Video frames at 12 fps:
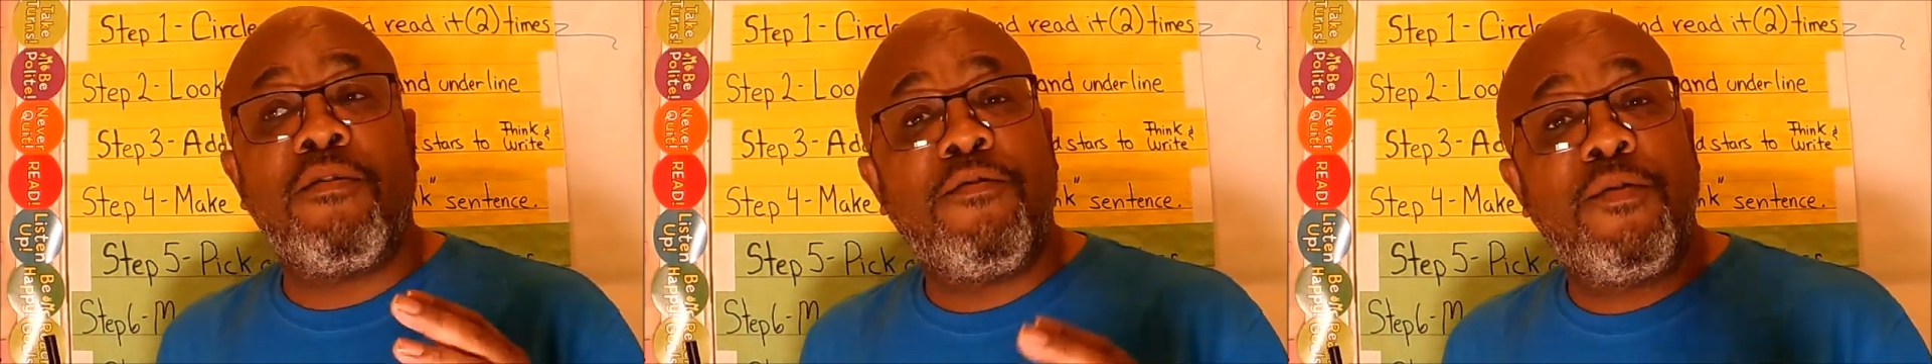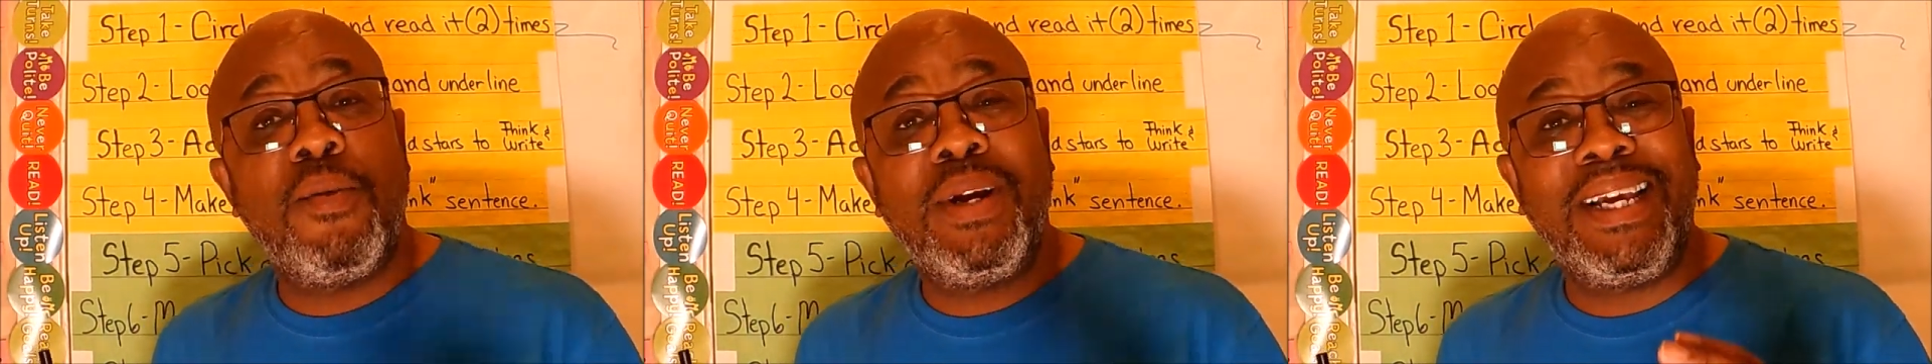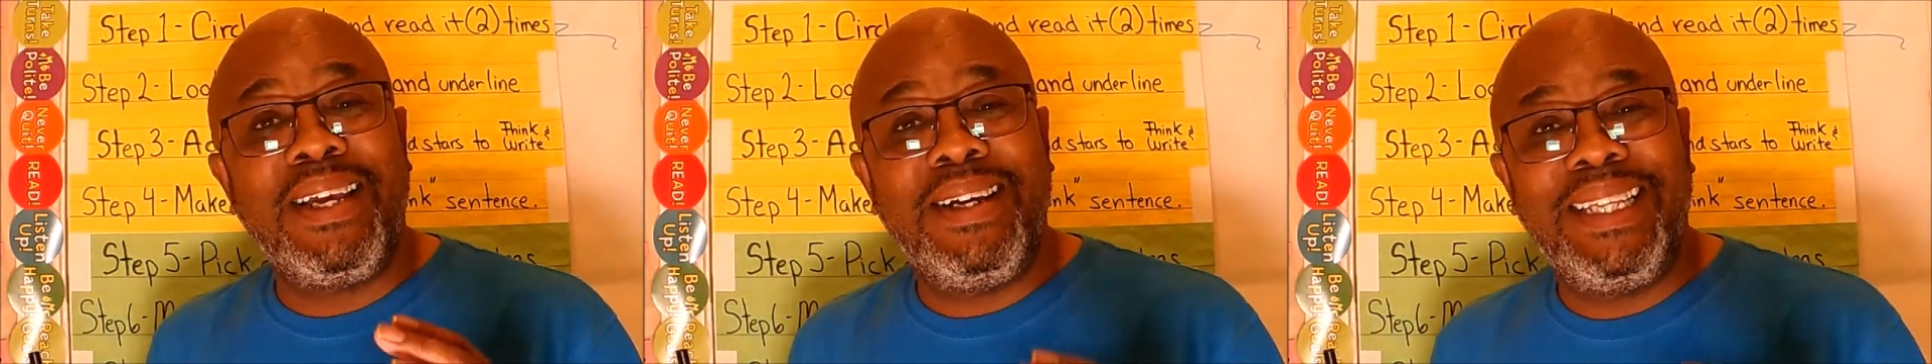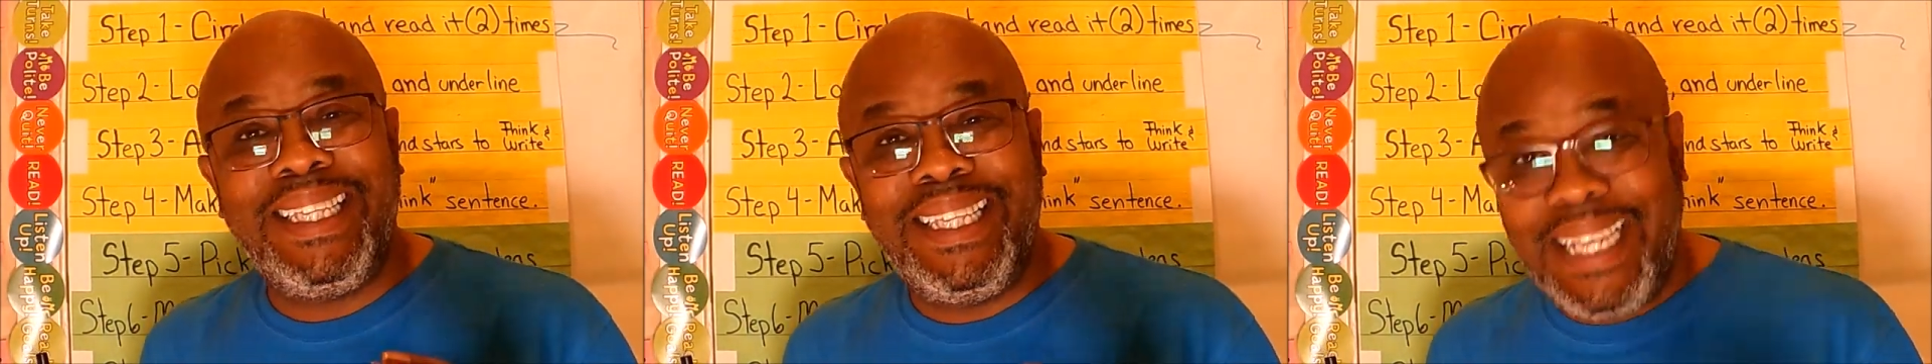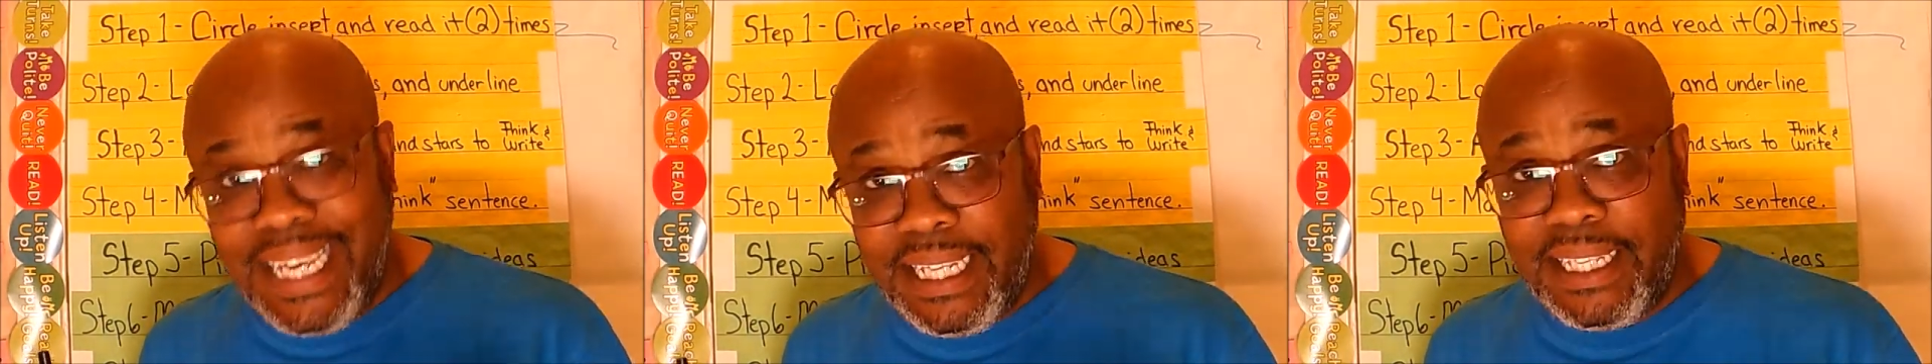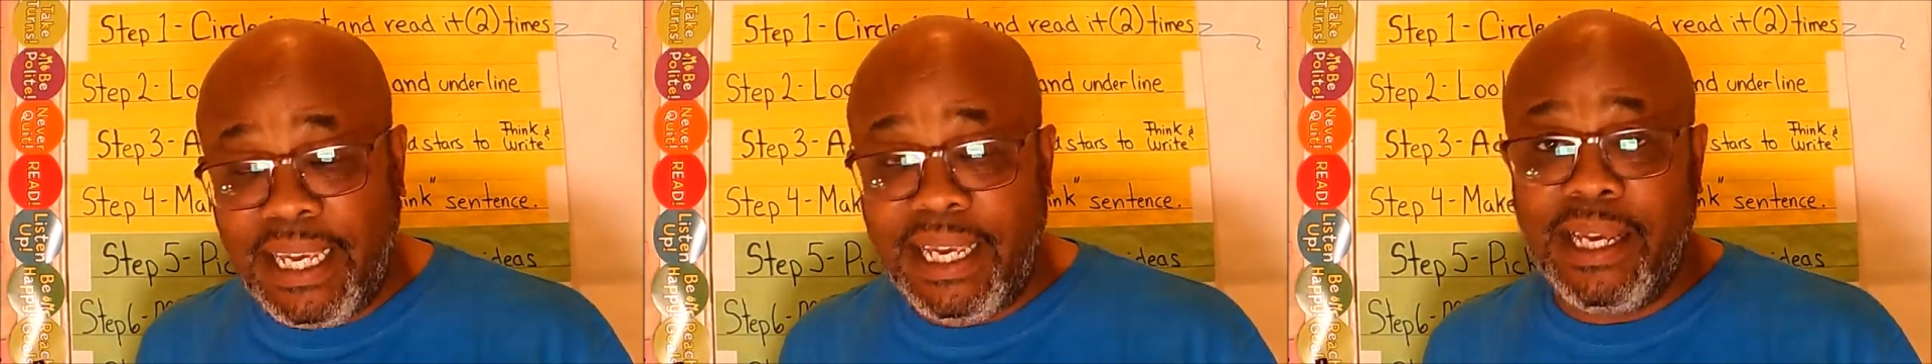4 good
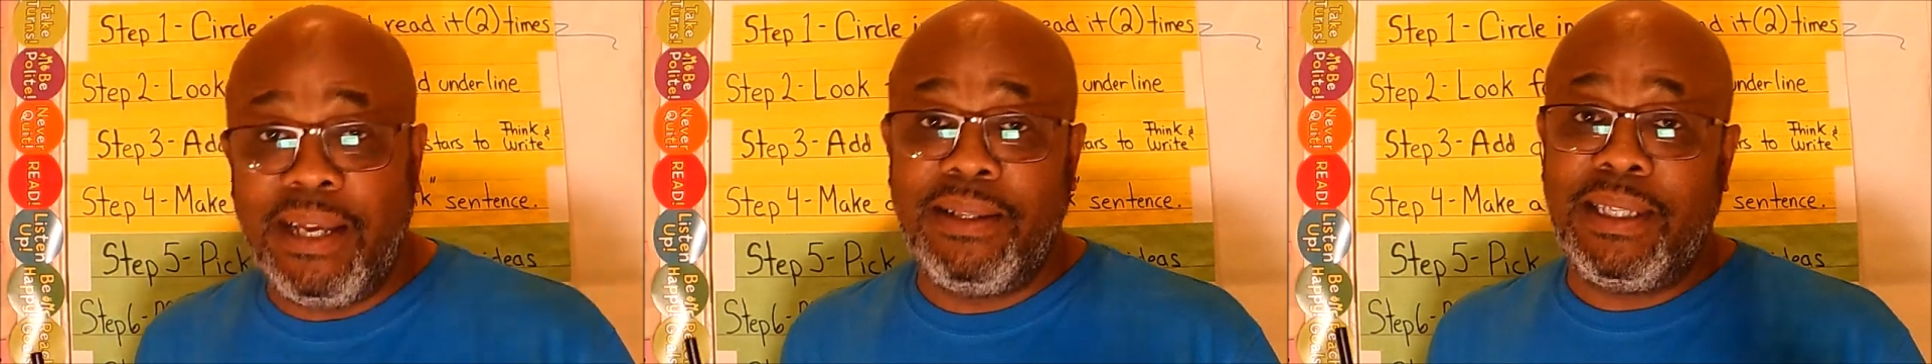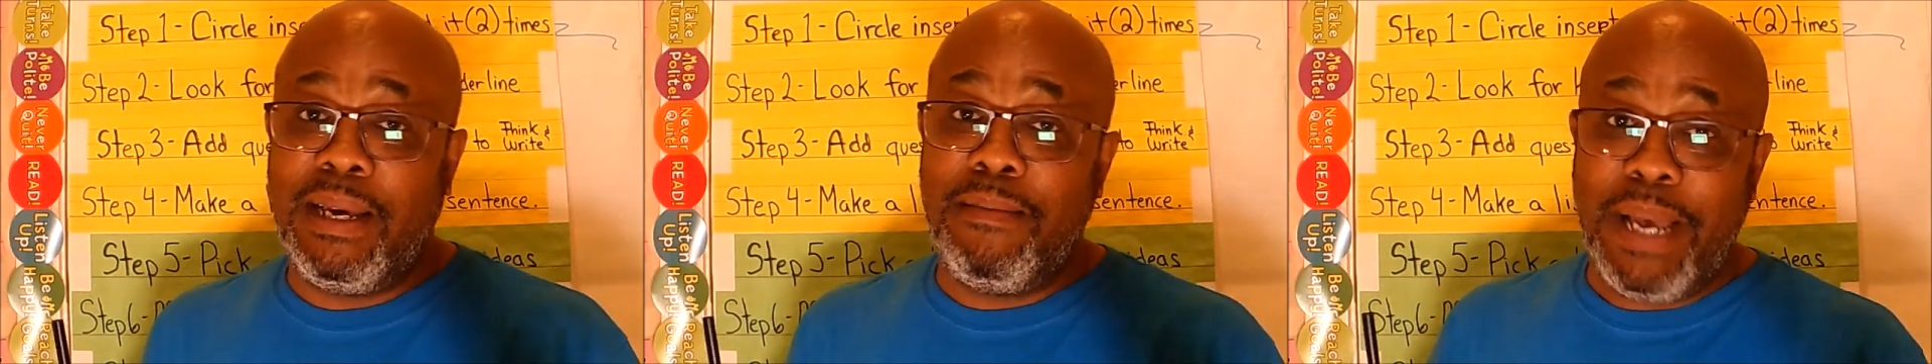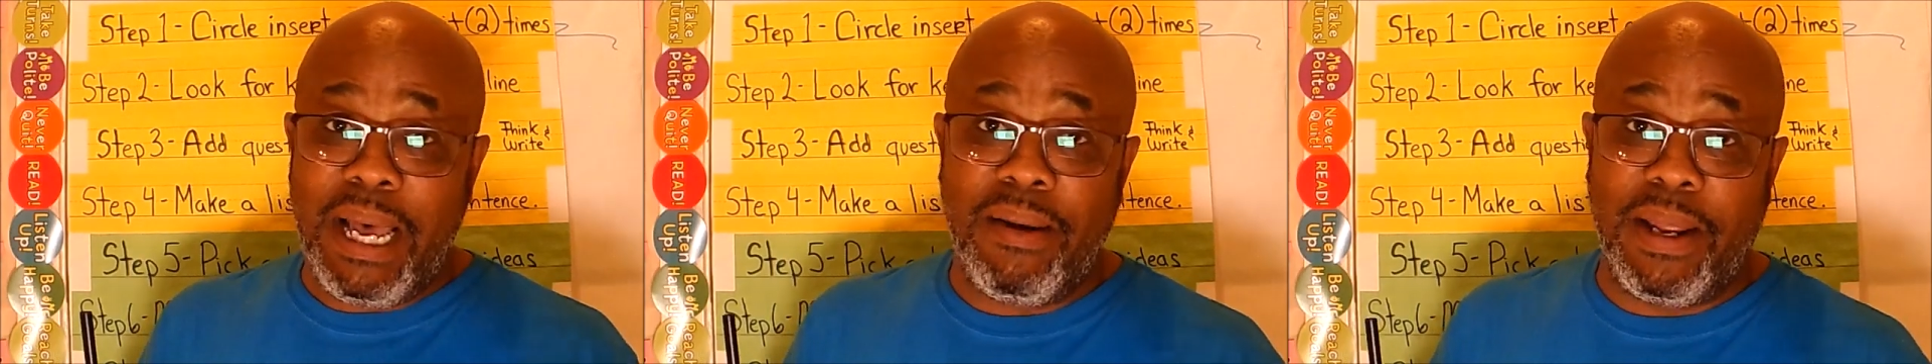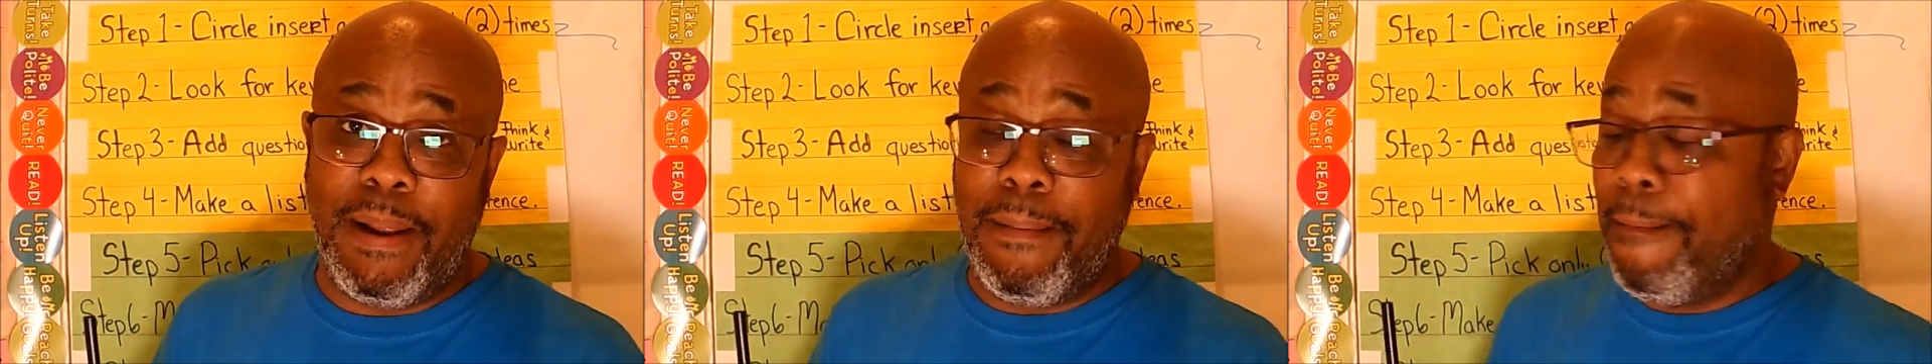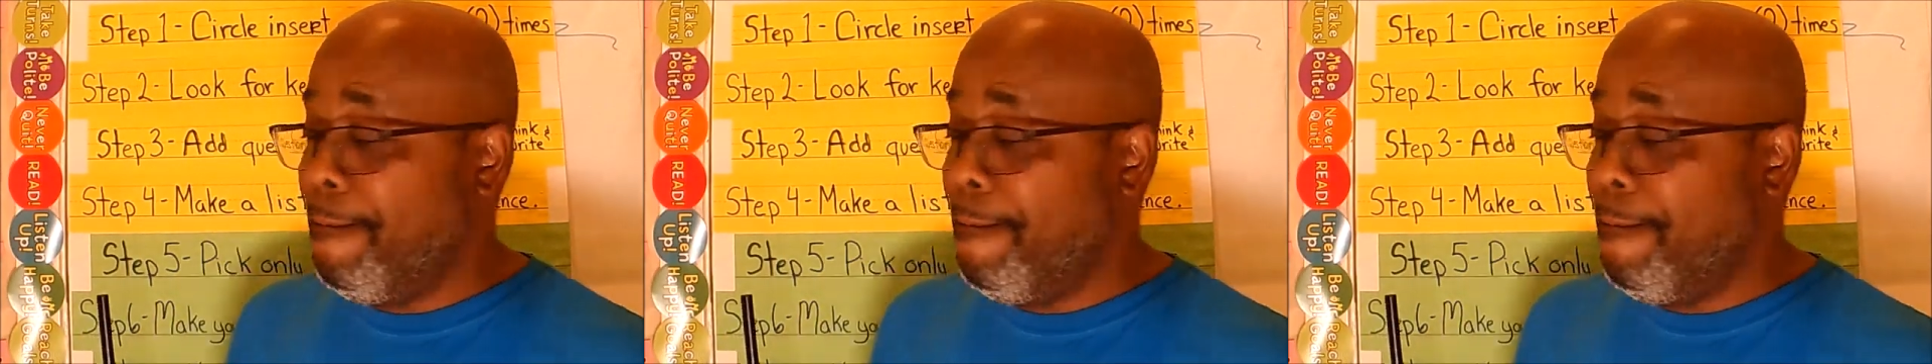details about it.